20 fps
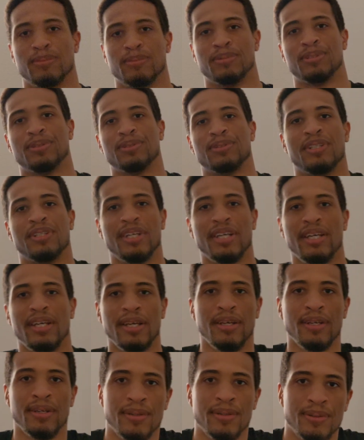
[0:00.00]
Um, so
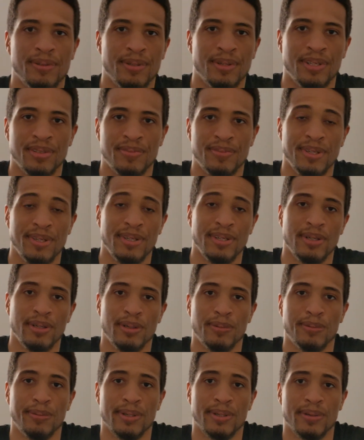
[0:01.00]
today, today's
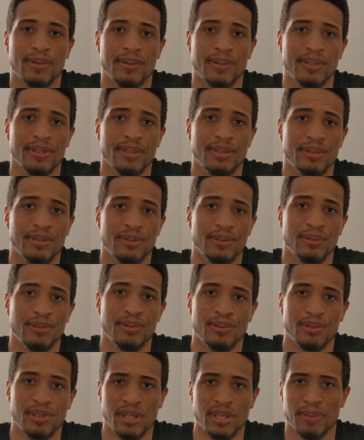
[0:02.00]
video, we're going
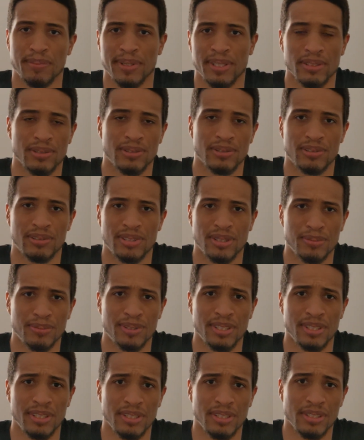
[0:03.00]
to talk about scrub
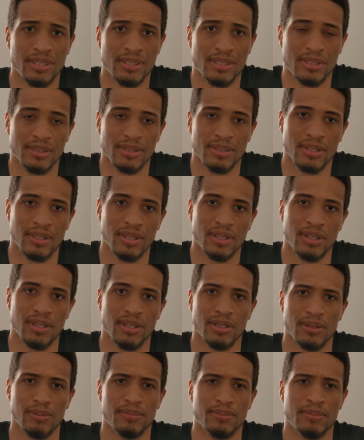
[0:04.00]
radius.
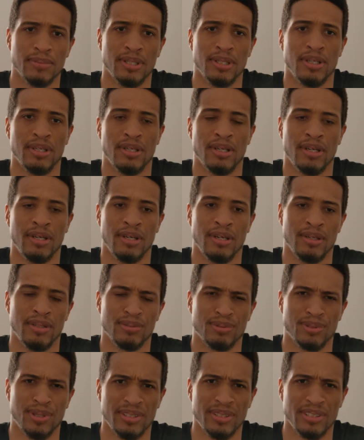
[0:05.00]
Um,
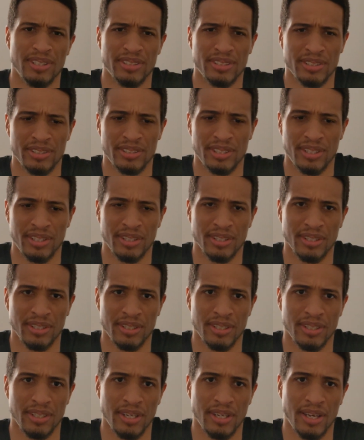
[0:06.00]
it's not
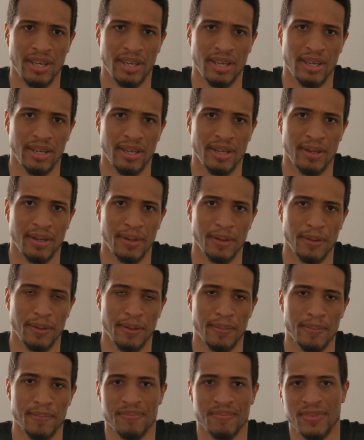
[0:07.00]
necessarily
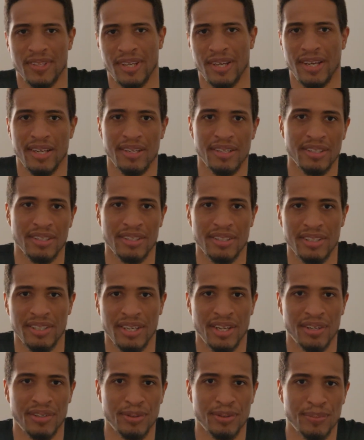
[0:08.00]
a handling
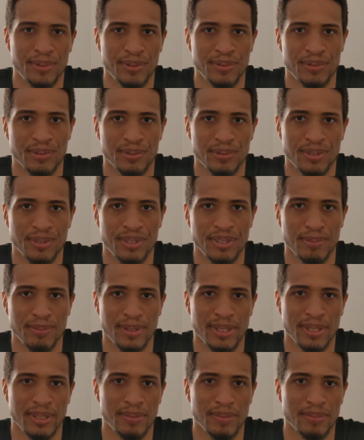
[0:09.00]
attribute to worry
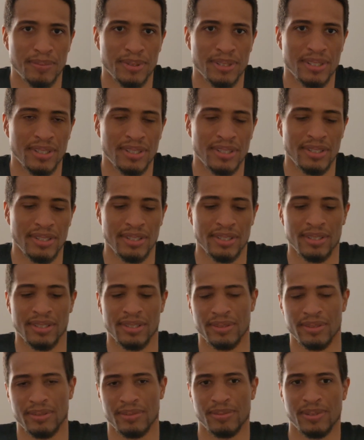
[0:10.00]
about, but
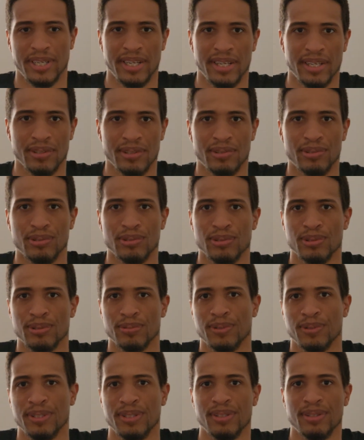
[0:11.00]
it kind of controls
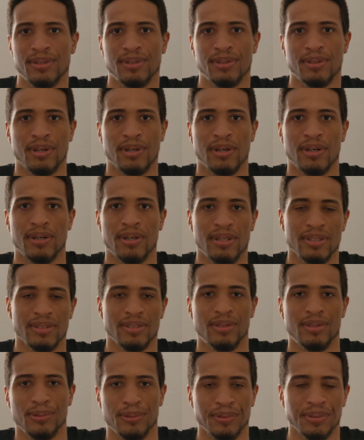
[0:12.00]
what your car is
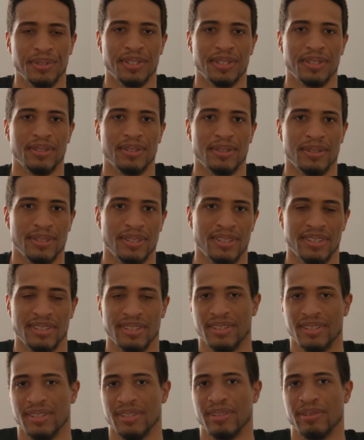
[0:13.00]
doing in
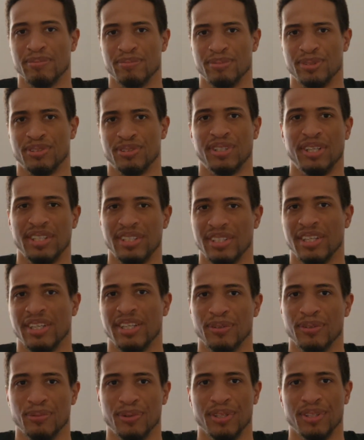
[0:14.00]
a straight
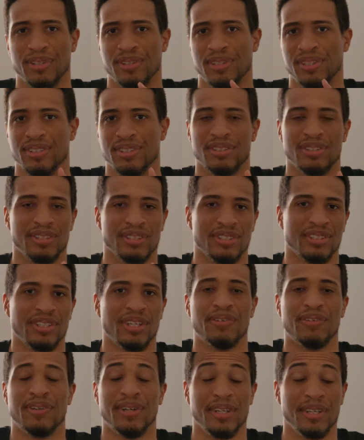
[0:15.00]
line, whether it's
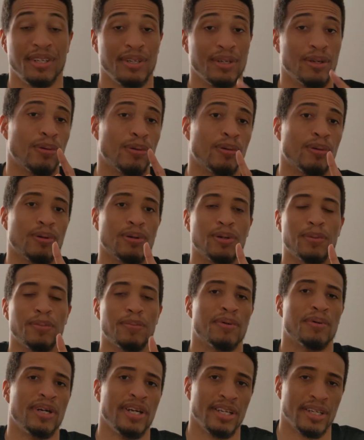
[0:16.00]
accelerating or
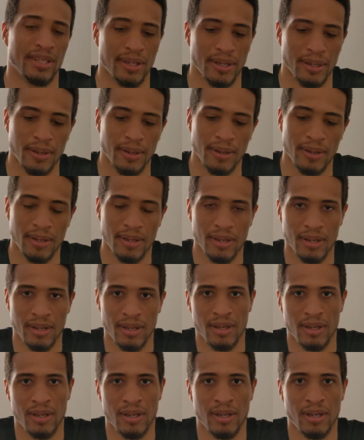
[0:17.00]
braking.
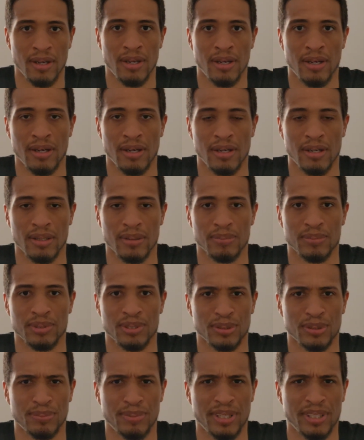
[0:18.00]
Um,
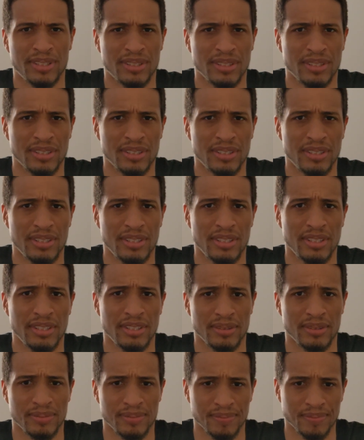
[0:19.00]
so
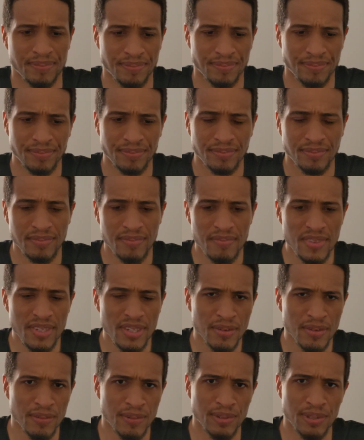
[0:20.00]
basically,
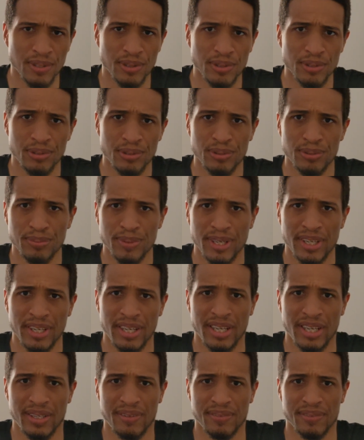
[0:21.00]
for those who might
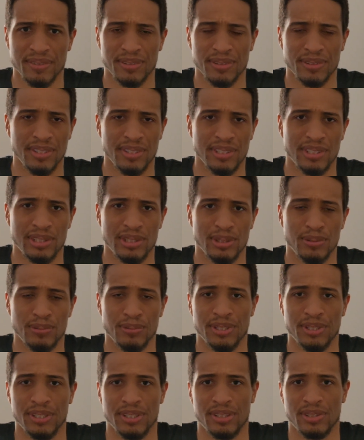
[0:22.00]
have a little issue
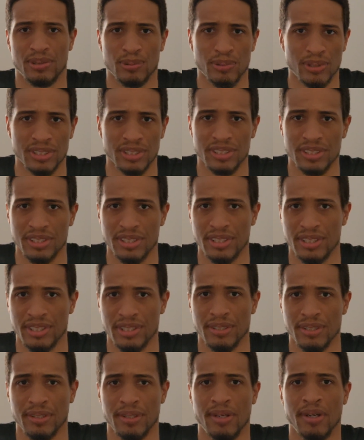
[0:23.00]
with torque
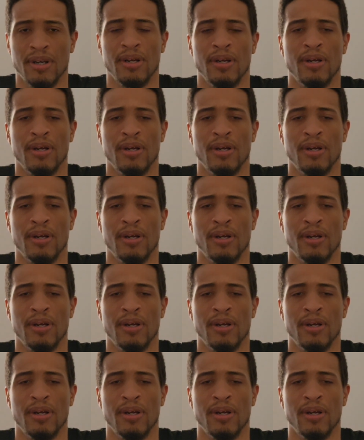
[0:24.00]
steer